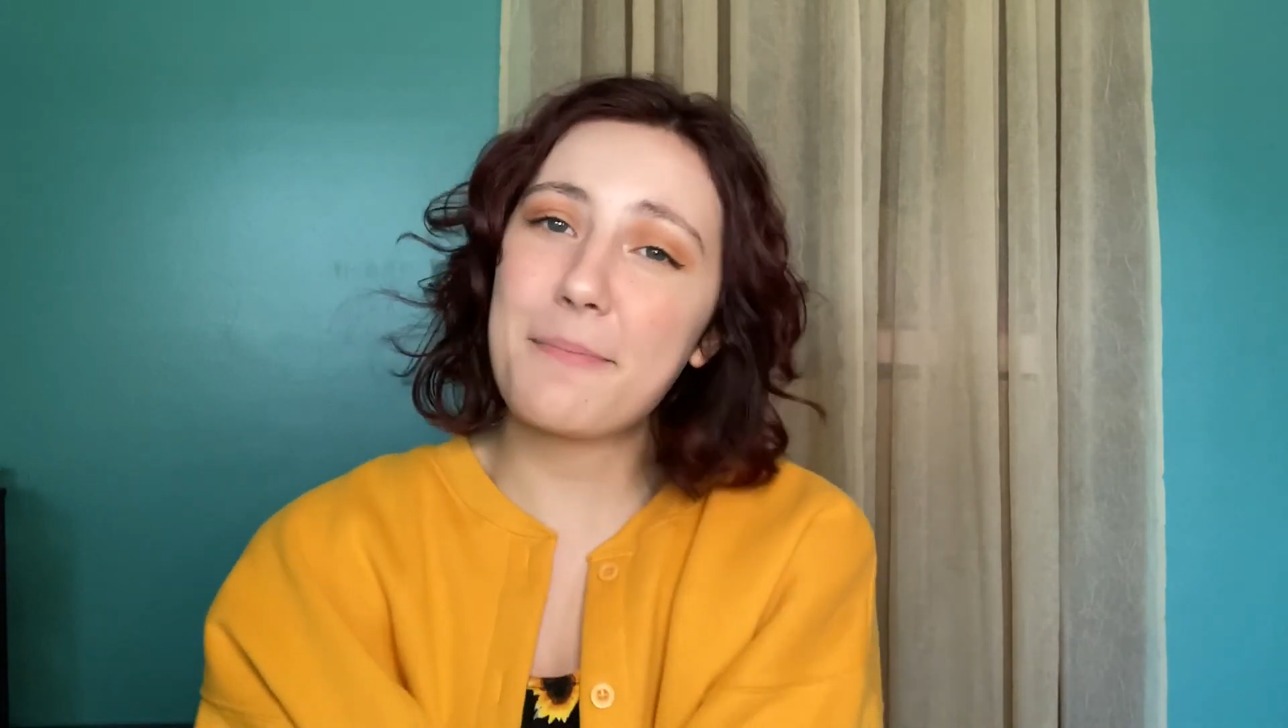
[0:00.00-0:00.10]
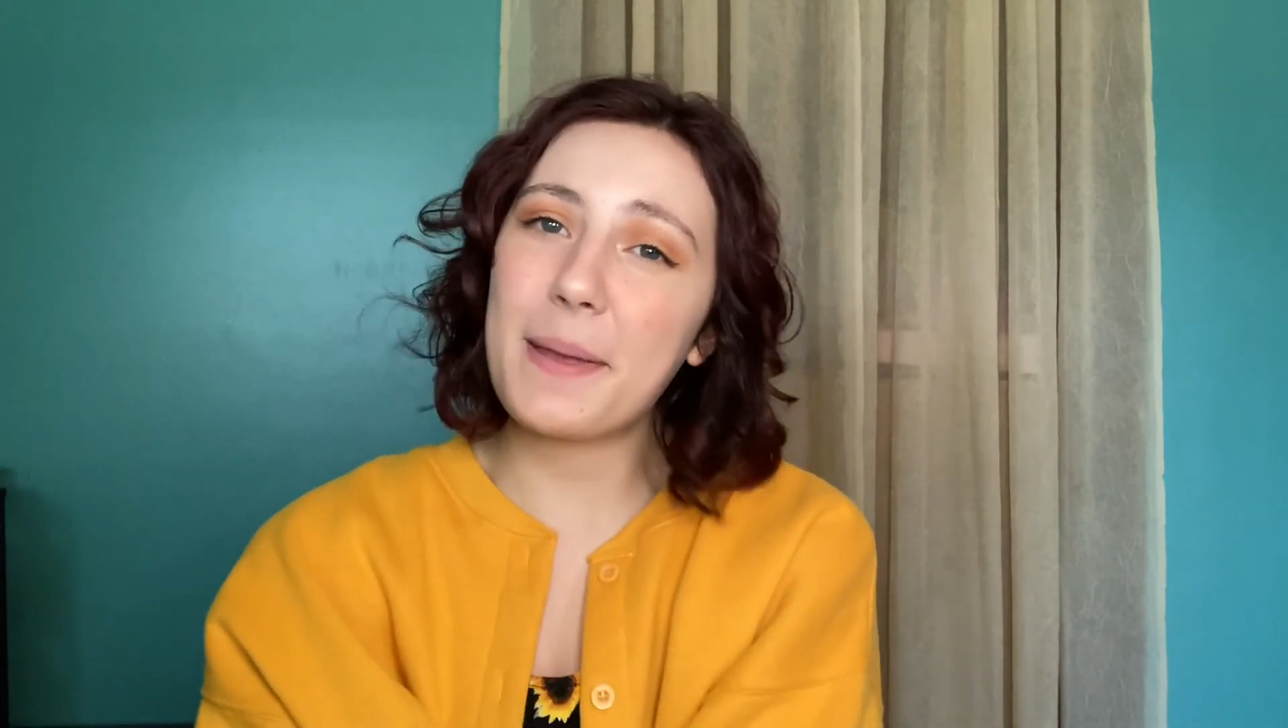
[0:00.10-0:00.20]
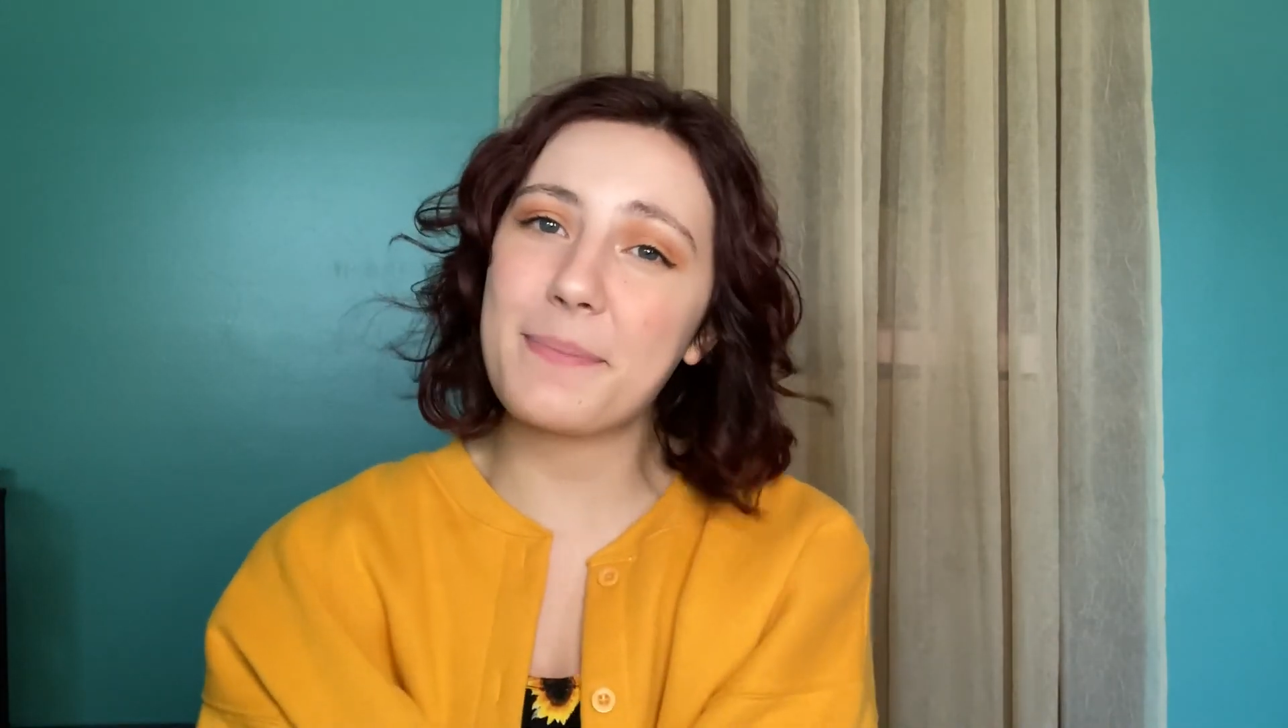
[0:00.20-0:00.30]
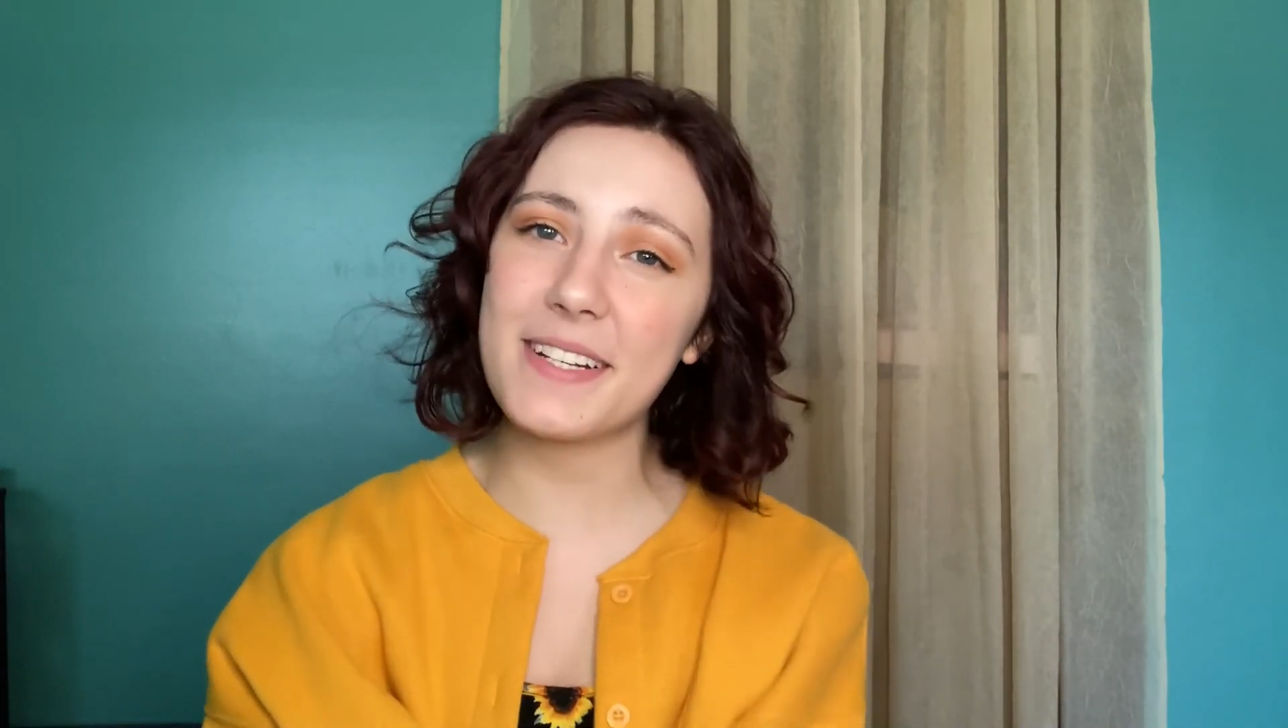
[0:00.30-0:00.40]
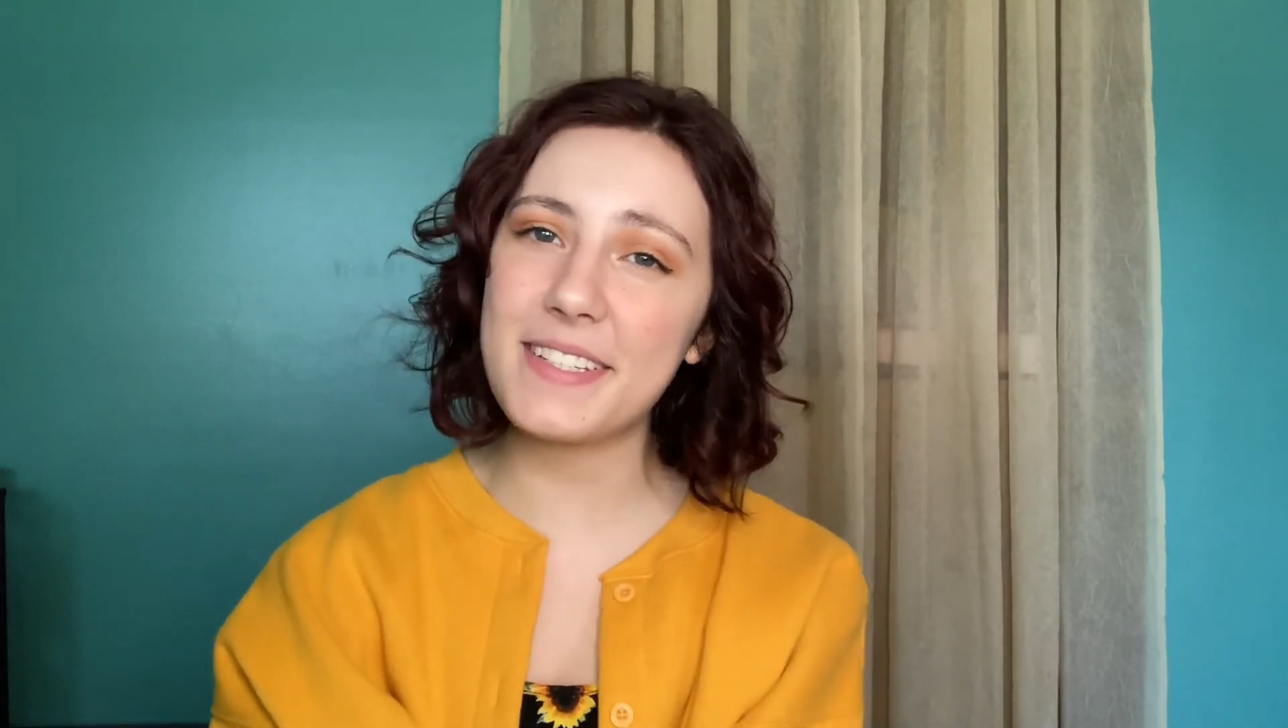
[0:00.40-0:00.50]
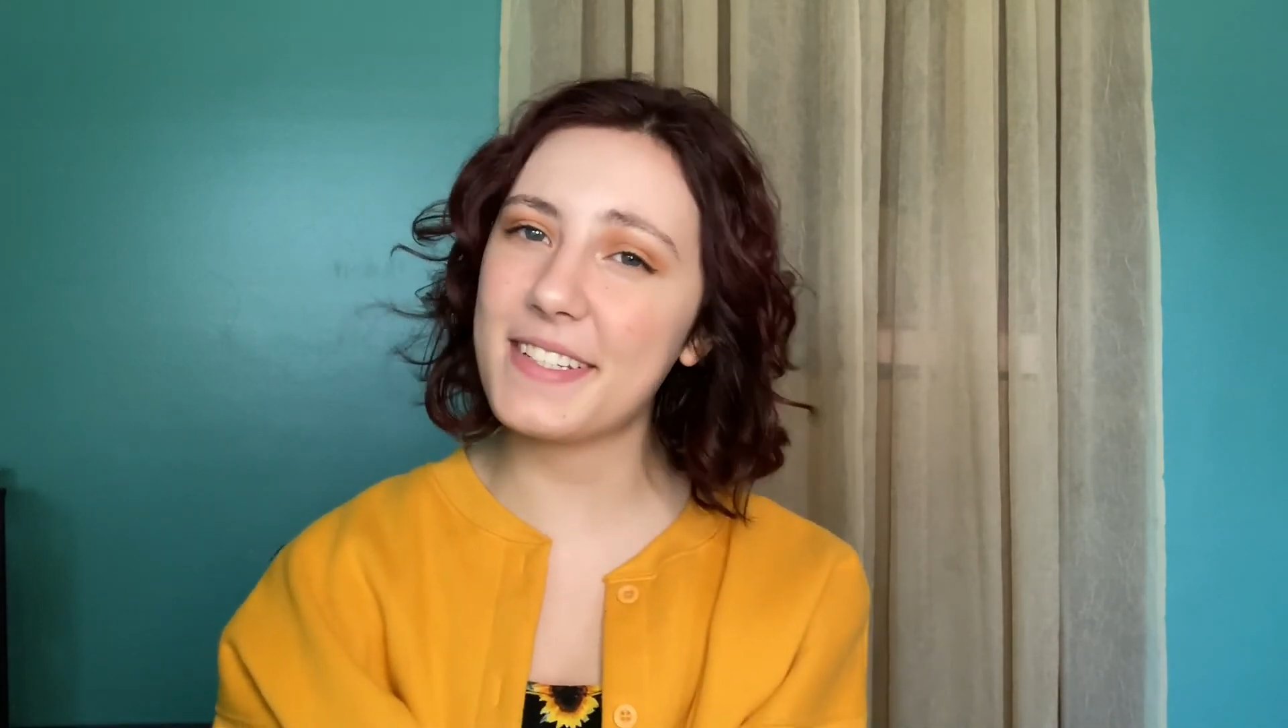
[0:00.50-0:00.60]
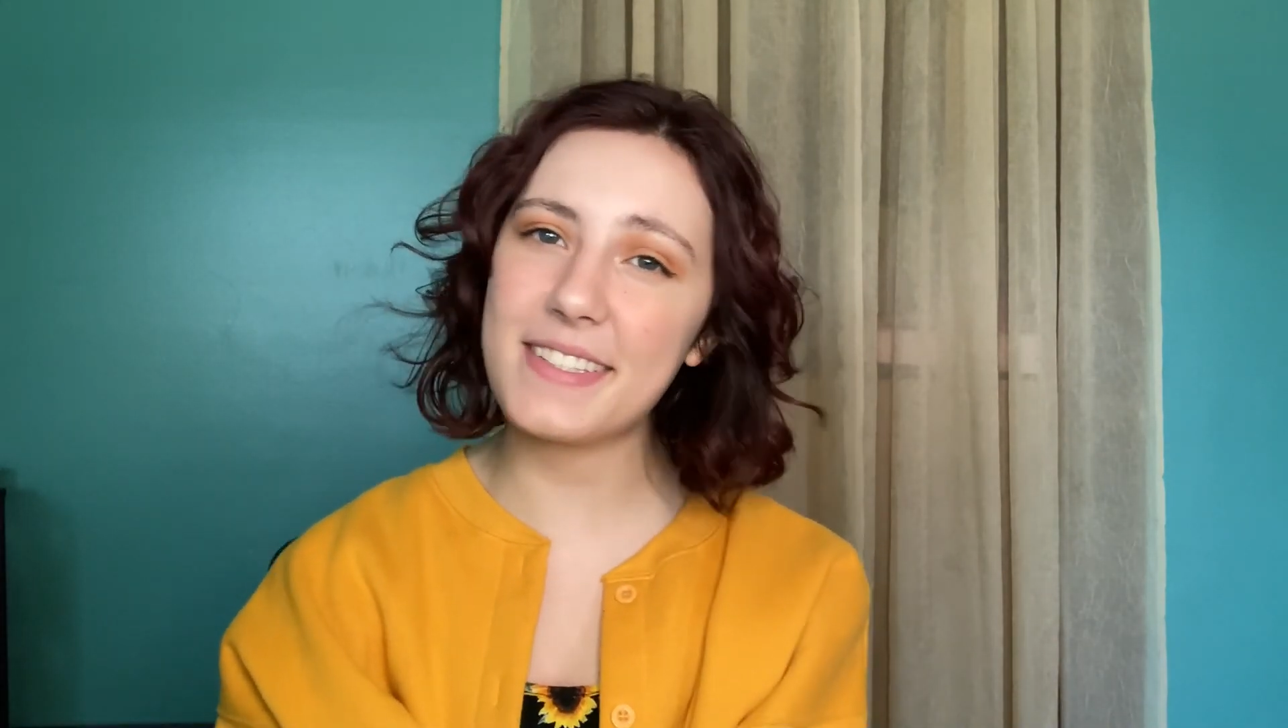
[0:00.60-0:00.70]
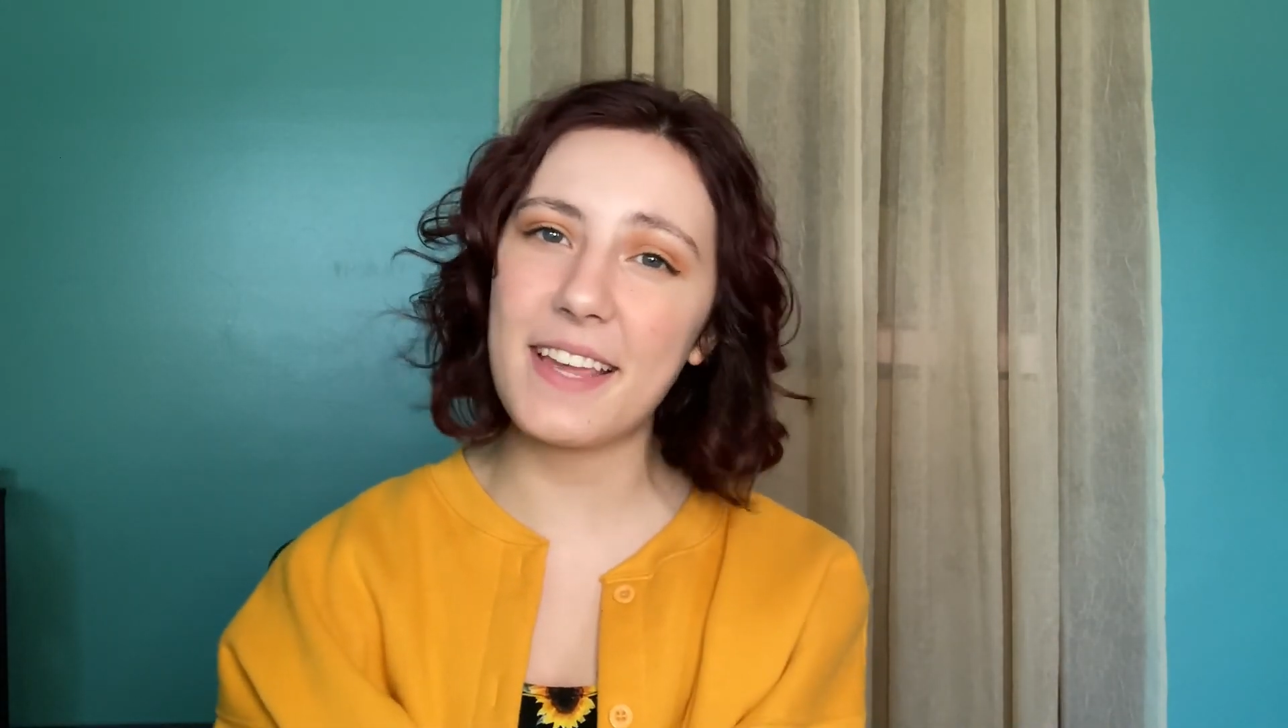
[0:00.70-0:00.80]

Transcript: my precious